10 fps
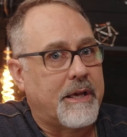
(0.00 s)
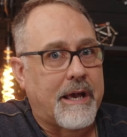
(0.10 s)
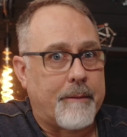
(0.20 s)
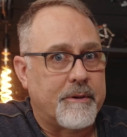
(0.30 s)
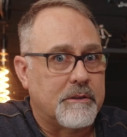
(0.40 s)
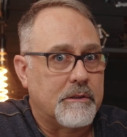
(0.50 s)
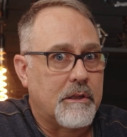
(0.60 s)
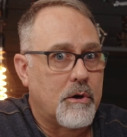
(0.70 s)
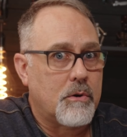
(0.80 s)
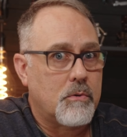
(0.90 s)
I'm in a
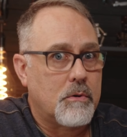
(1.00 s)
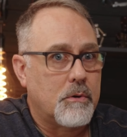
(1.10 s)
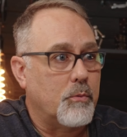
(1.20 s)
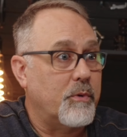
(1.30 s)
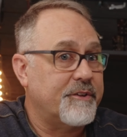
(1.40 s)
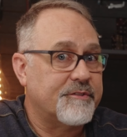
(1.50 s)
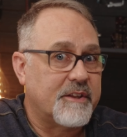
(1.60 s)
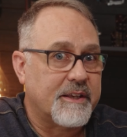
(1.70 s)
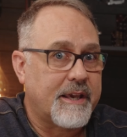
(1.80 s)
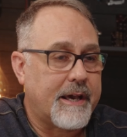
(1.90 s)
low
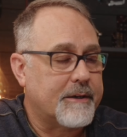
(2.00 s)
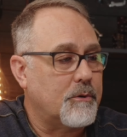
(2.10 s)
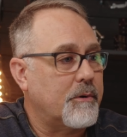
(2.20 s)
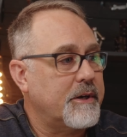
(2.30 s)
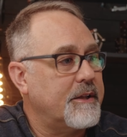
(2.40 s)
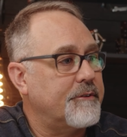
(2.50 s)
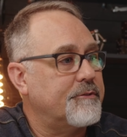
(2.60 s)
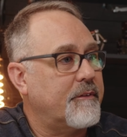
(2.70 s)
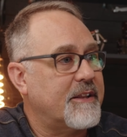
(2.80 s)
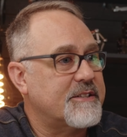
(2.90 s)
risk category, and
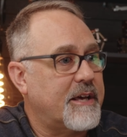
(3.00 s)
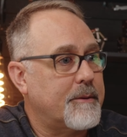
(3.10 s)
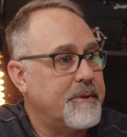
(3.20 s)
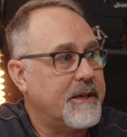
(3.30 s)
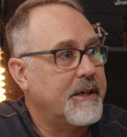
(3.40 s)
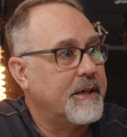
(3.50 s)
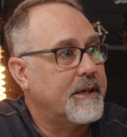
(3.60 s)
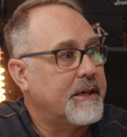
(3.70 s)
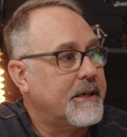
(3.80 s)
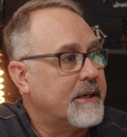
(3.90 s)
so that's not a big
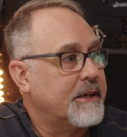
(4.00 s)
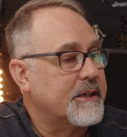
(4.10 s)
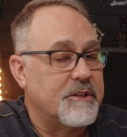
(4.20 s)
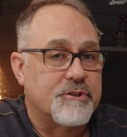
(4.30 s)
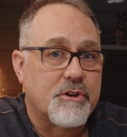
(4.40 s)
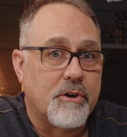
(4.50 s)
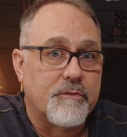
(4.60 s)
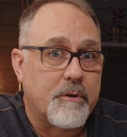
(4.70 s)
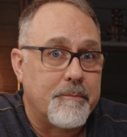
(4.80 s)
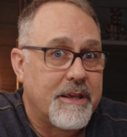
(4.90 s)
concern
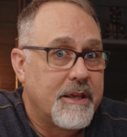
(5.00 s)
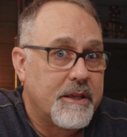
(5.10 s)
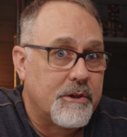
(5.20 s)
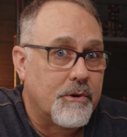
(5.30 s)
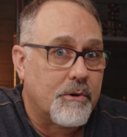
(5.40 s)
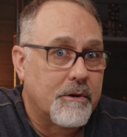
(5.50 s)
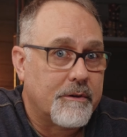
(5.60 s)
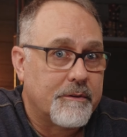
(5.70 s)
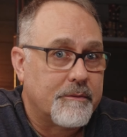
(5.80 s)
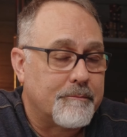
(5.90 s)
for me. Your
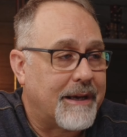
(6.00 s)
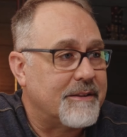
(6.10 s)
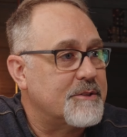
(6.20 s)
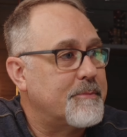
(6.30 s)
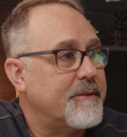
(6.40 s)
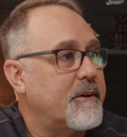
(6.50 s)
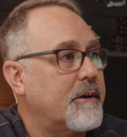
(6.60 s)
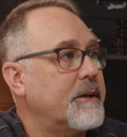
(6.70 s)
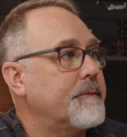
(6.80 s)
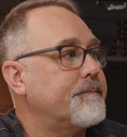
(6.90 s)
mileage may vary.